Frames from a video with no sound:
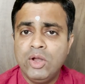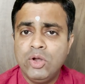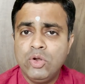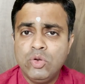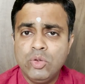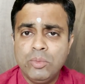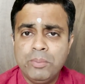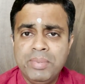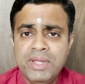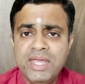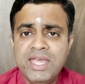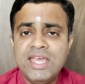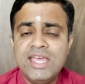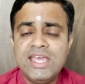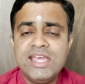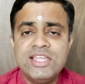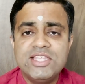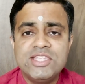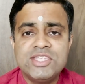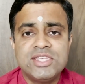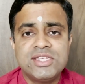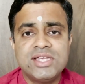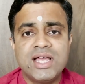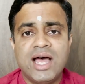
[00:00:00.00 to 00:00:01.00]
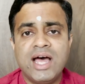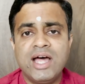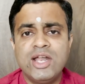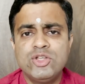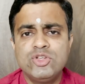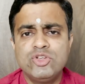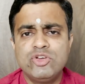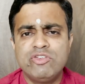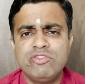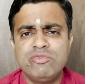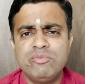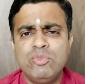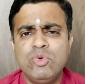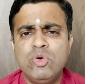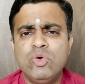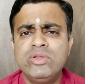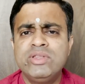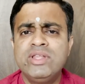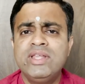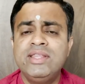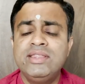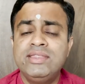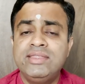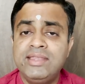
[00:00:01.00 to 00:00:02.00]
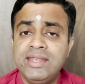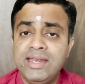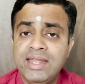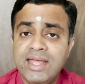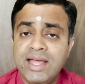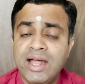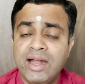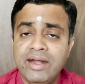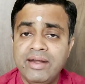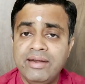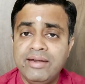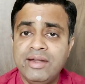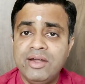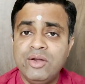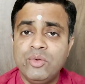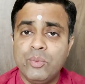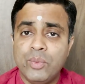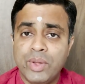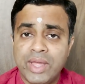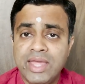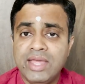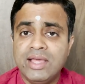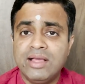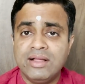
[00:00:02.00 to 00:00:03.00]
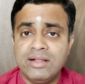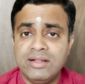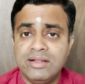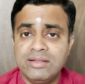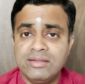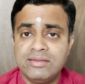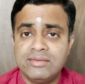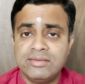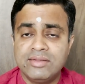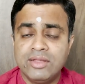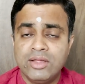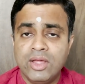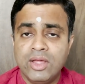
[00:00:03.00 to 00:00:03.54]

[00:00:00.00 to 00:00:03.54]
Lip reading: to be in charge of more than 300 vehicles